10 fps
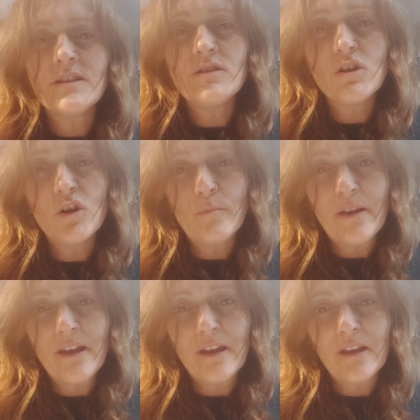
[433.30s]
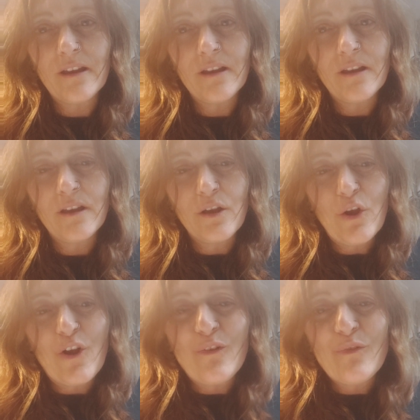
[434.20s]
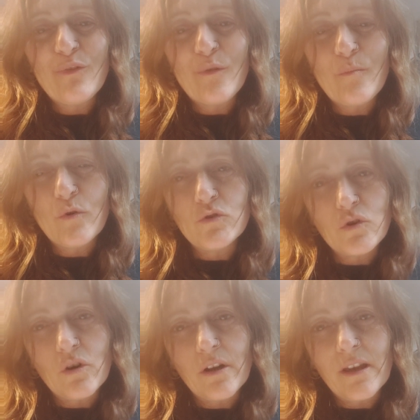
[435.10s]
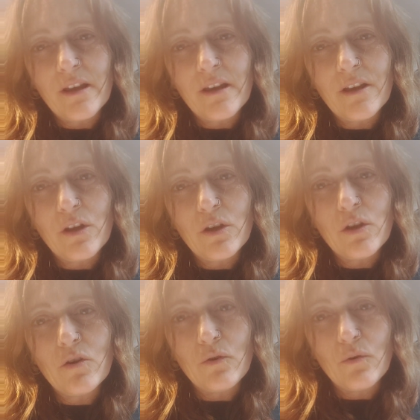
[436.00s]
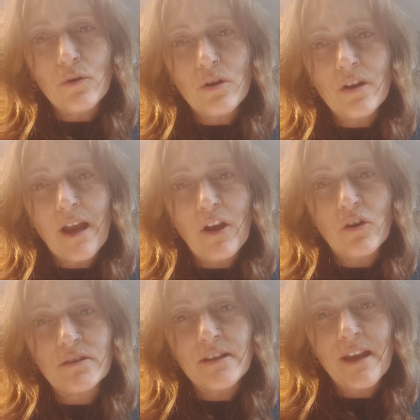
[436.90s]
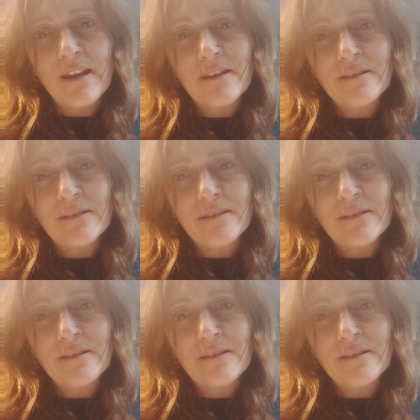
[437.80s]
into your being, the more joy you can contain.